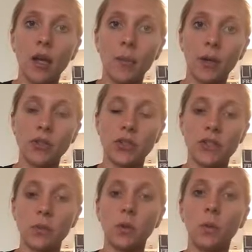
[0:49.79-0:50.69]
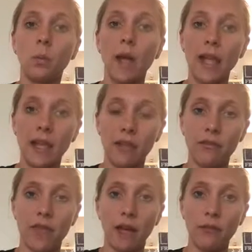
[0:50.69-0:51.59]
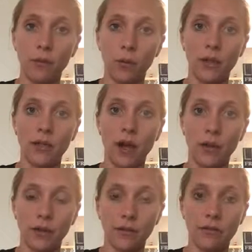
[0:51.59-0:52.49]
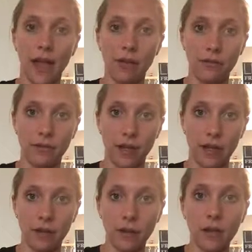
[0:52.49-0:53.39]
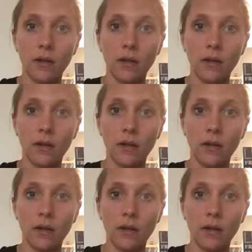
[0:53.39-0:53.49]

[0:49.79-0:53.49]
purchase will waive that $40 flat fee.